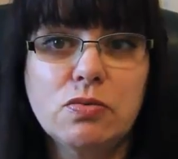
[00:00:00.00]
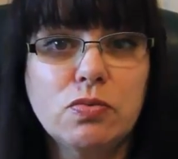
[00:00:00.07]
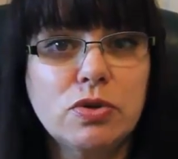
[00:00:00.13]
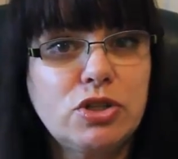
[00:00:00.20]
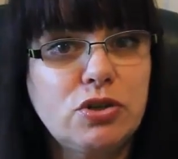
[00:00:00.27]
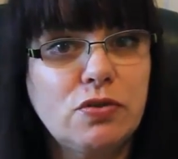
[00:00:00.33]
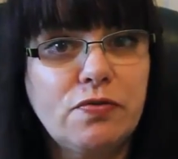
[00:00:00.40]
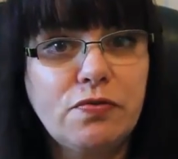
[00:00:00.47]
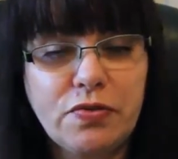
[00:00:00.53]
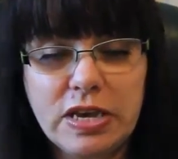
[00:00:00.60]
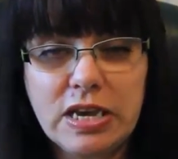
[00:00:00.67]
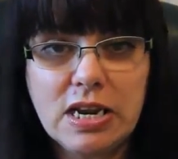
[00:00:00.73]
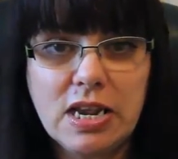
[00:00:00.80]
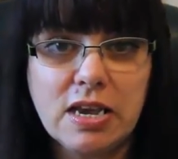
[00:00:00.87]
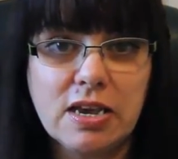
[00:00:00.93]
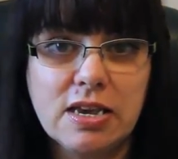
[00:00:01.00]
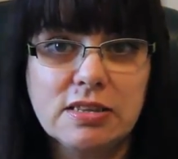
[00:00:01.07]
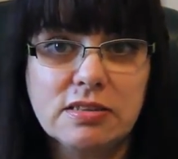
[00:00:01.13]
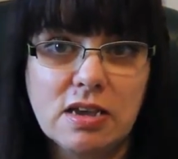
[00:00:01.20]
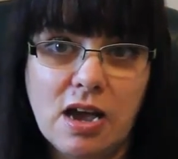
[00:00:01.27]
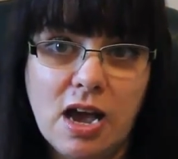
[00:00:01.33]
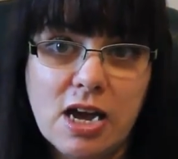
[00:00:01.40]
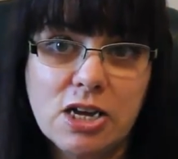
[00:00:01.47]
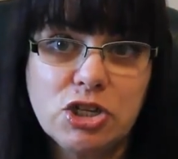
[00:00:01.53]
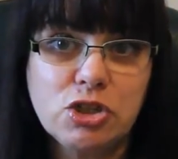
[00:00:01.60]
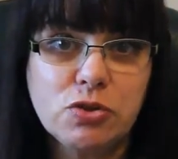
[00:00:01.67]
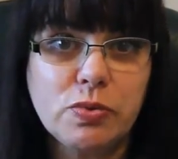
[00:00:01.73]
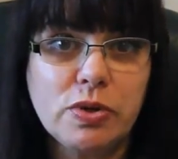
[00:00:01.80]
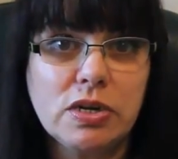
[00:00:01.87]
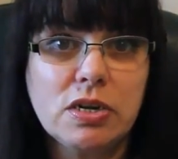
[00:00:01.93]
what you're feeling is
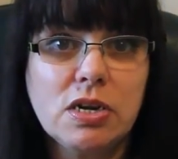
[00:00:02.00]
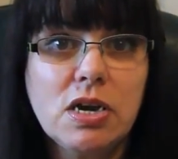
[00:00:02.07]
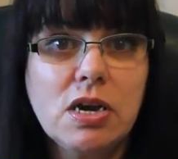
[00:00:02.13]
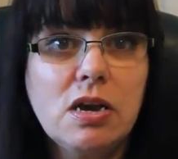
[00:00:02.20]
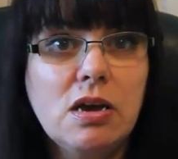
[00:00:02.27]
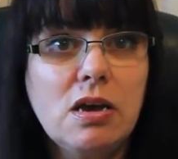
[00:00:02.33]
actual